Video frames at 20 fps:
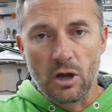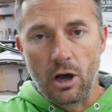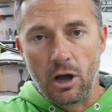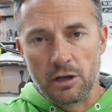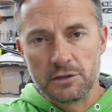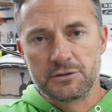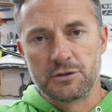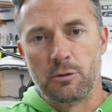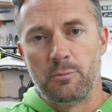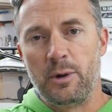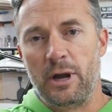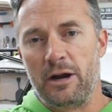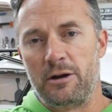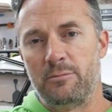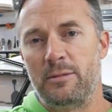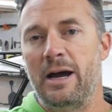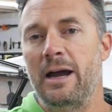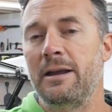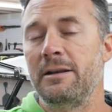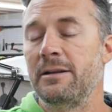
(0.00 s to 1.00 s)
Also bear in
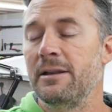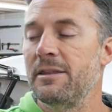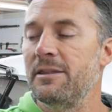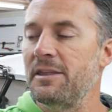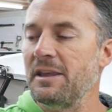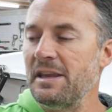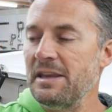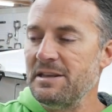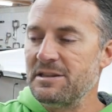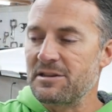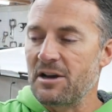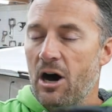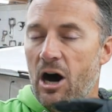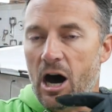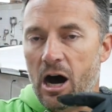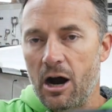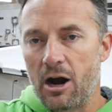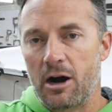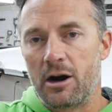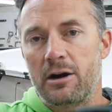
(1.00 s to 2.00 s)
mind, these
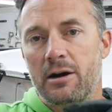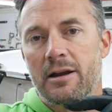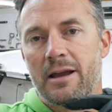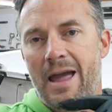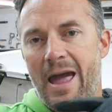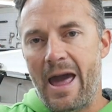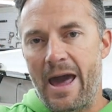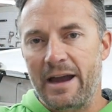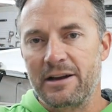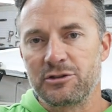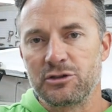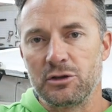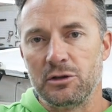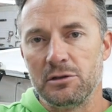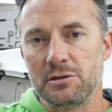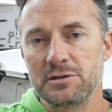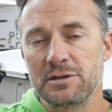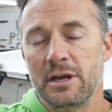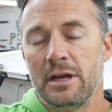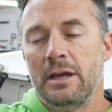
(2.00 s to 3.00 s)
are
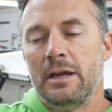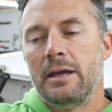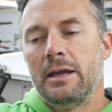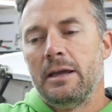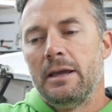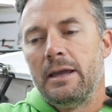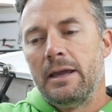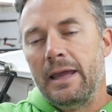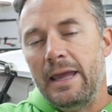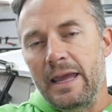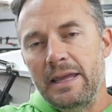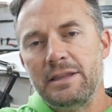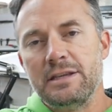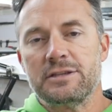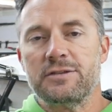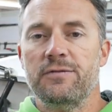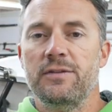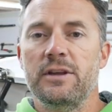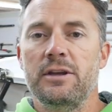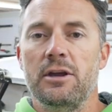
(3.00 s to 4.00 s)
axles. In
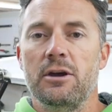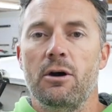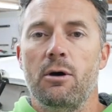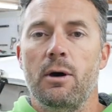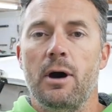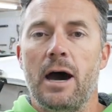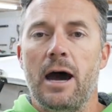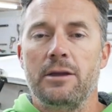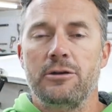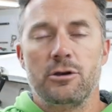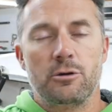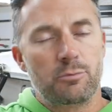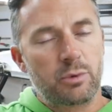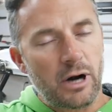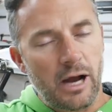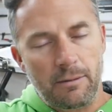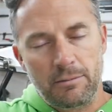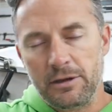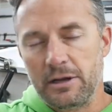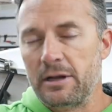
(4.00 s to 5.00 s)
this video, uh, you're
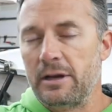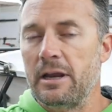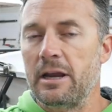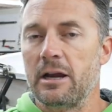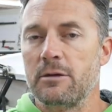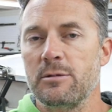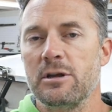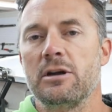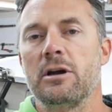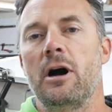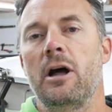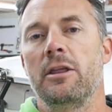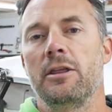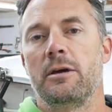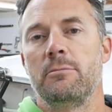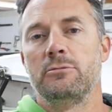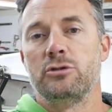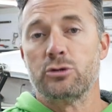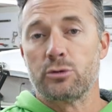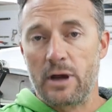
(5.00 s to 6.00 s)
probably gonna hear me call
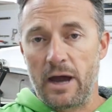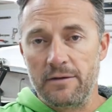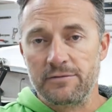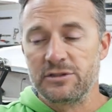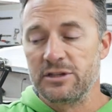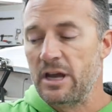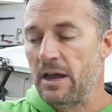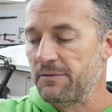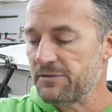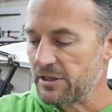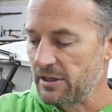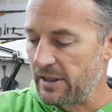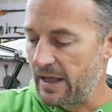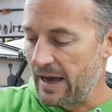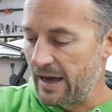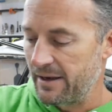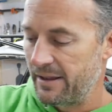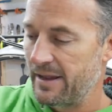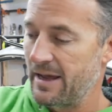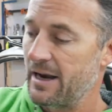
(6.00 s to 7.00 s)
them drive shafts a
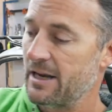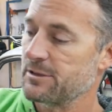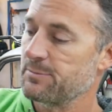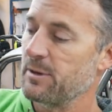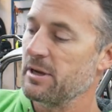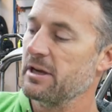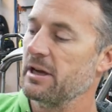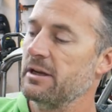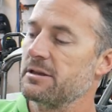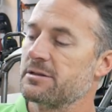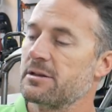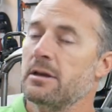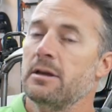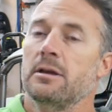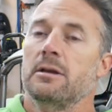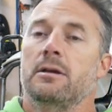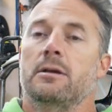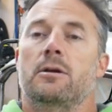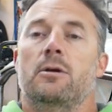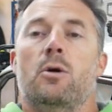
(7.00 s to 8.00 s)
lot, and that is because
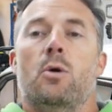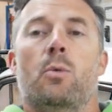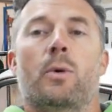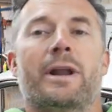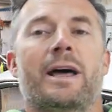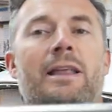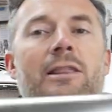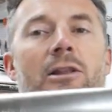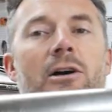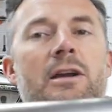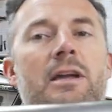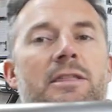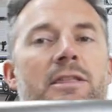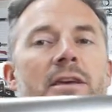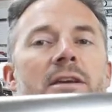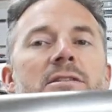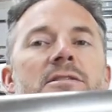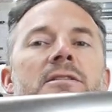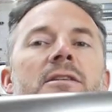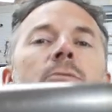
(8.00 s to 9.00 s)
when I look at
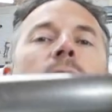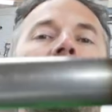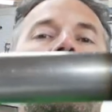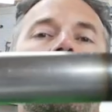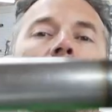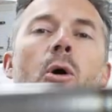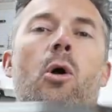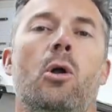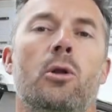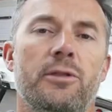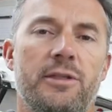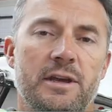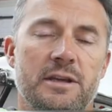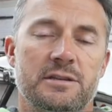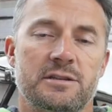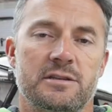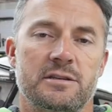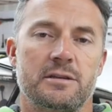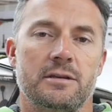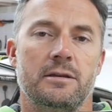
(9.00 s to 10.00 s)
this and when I hold
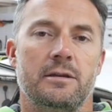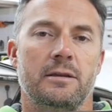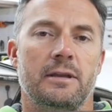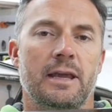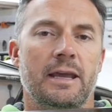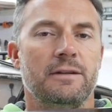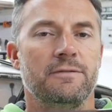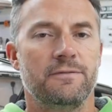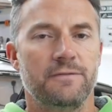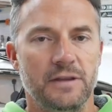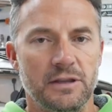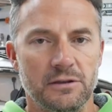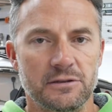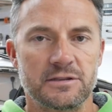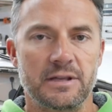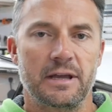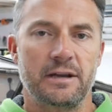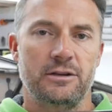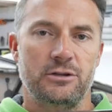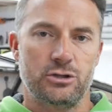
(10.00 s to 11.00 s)
this, it
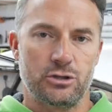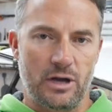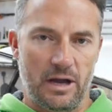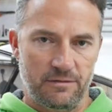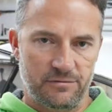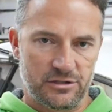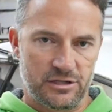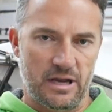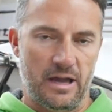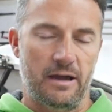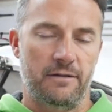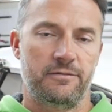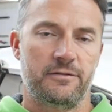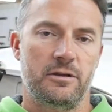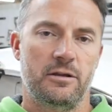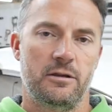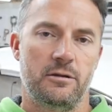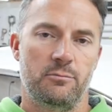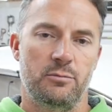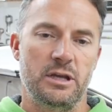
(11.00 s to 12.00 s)
feels like a drive
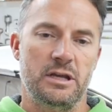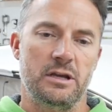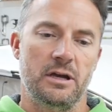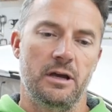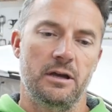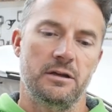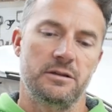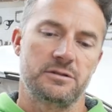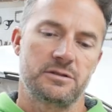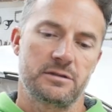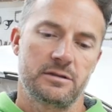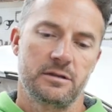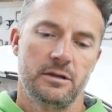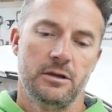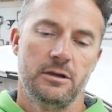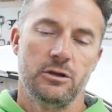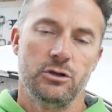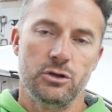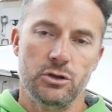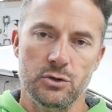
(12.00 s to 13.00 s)
shaft because
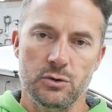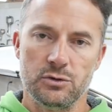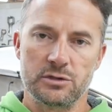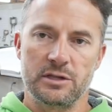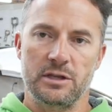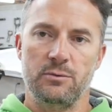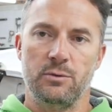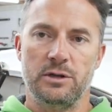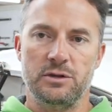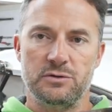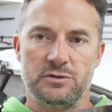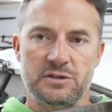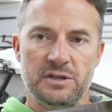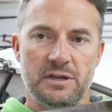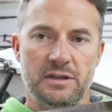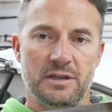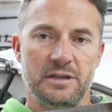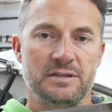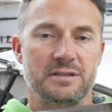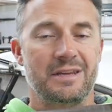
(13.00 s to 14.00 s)
usually when you see
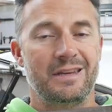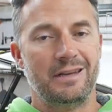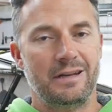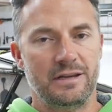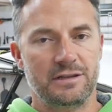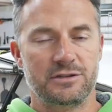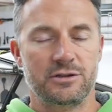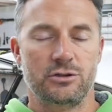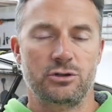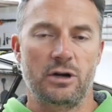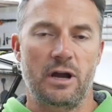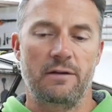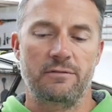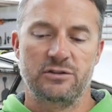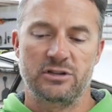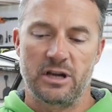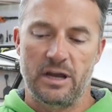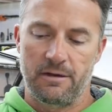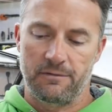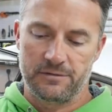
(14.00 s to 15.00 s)
this, it is a drive
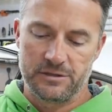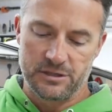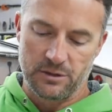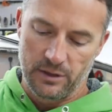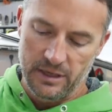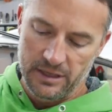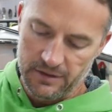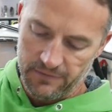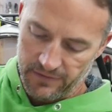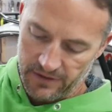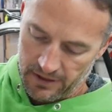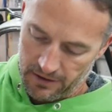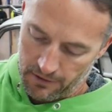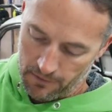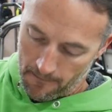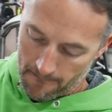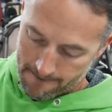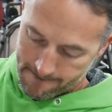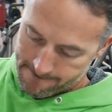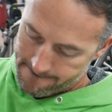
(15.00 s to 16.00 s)
shaft. So in the video,
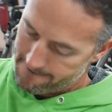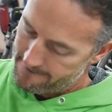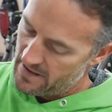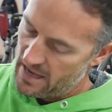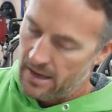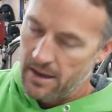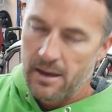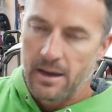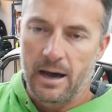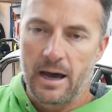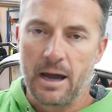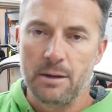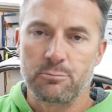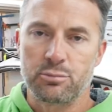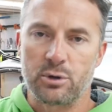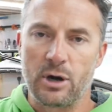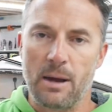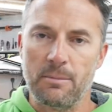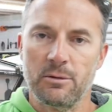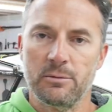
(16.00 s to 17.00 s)
I'm
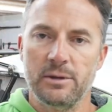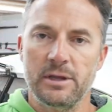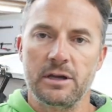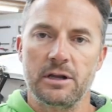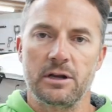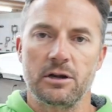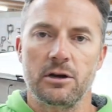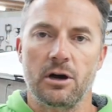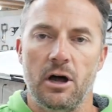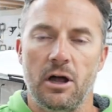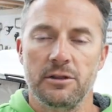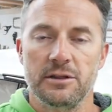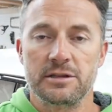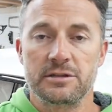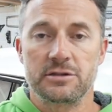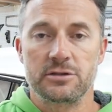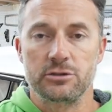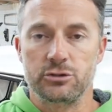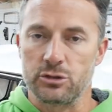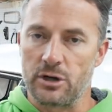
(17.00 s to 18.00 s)
probably gonna call
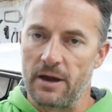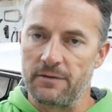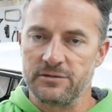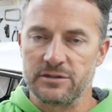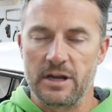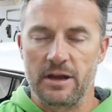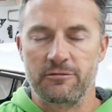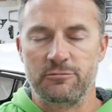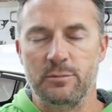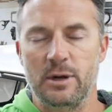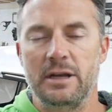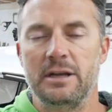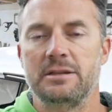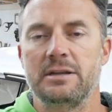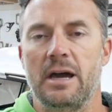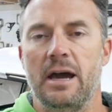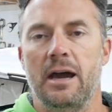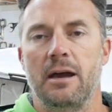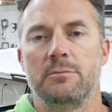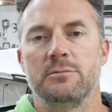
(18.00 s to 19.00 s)
this drive shaft many
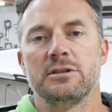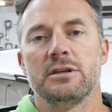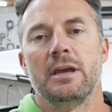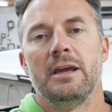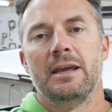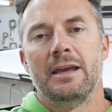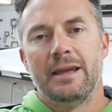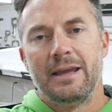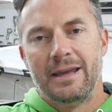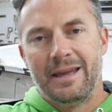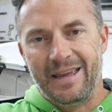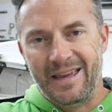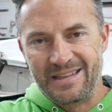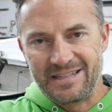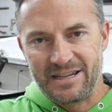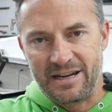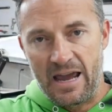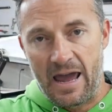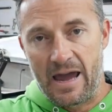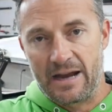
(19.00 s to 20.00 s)
times. It's
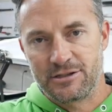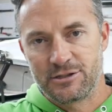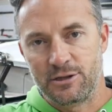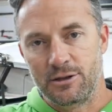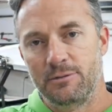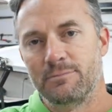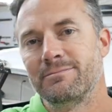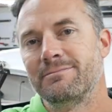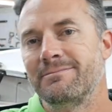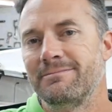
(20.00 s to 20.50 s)
an axle.